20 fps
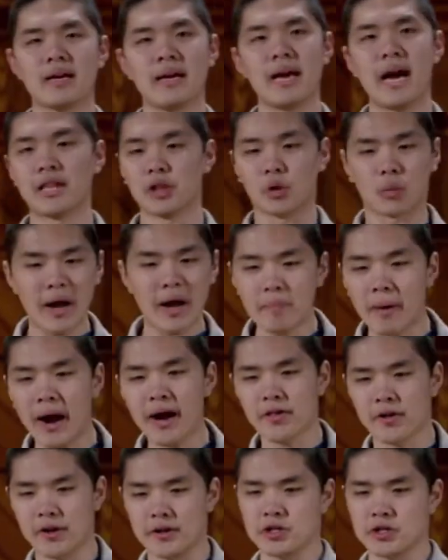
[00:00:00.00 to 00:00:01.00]
And the way
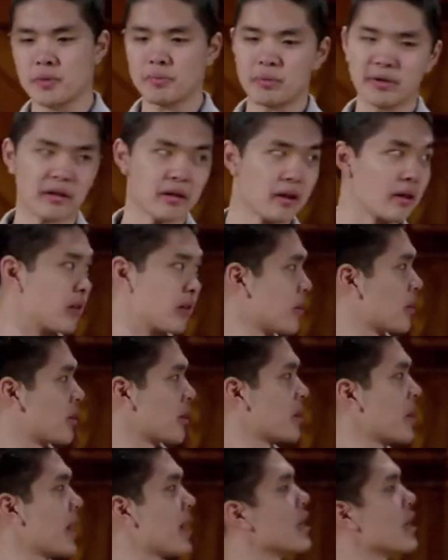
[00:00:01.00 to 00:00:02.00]
Python interprets this is to
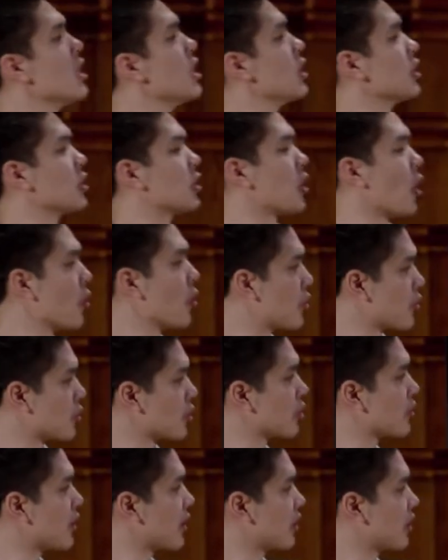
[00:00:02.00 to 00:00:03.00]
say, go
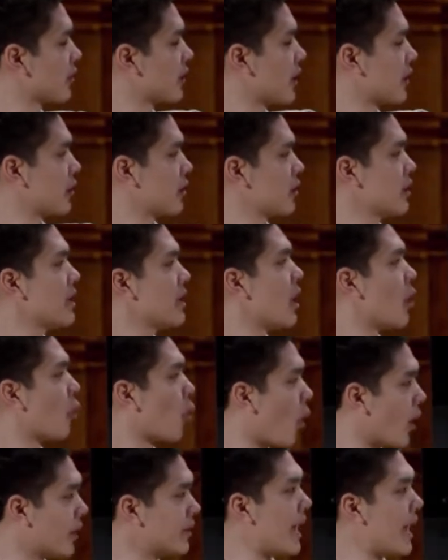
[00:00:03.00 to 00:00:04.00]
through this list
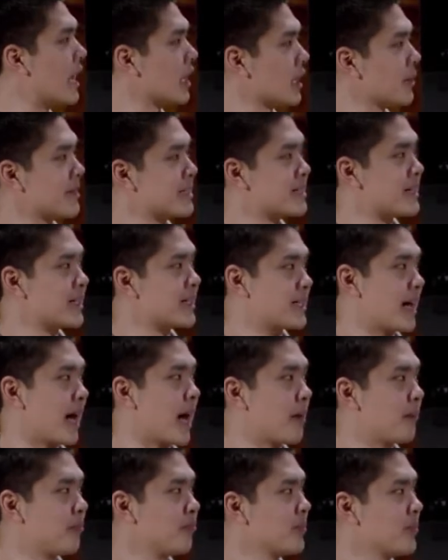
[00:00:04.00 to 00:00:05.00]
one element at a
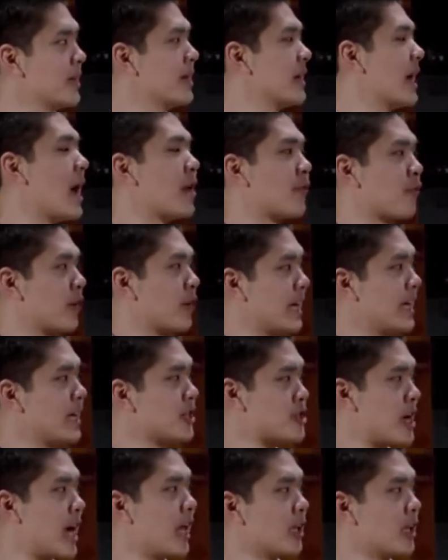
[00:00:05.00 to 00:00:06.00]
time, and for
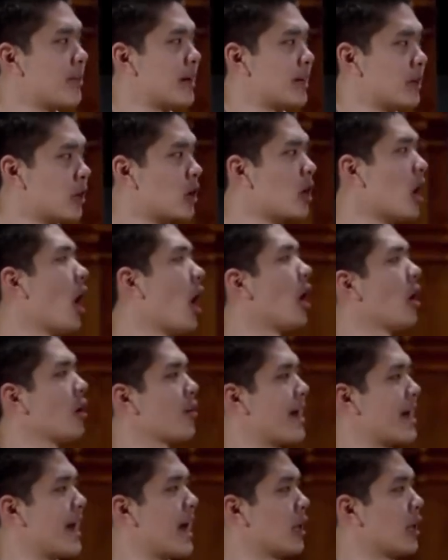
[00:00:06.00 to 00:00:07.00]
each element, call
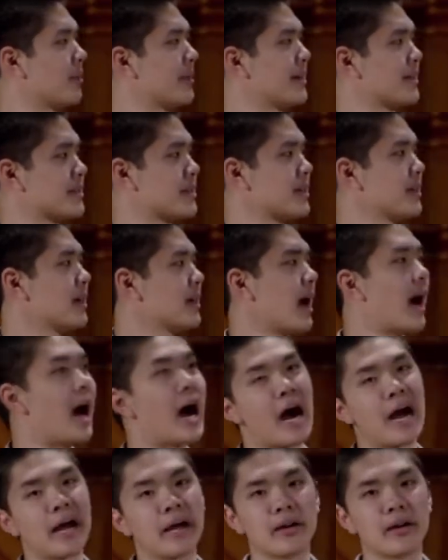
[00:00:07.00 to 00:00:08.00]
that element
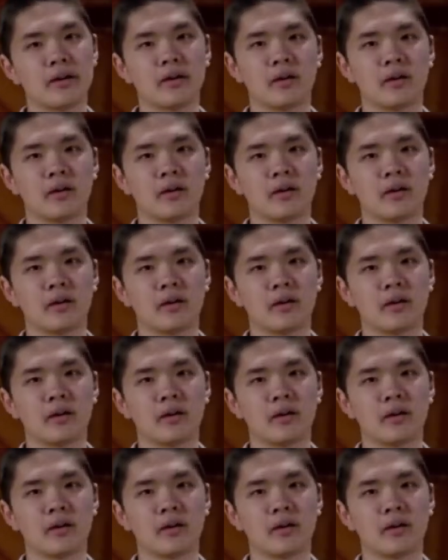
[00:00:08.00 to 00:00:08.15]
I.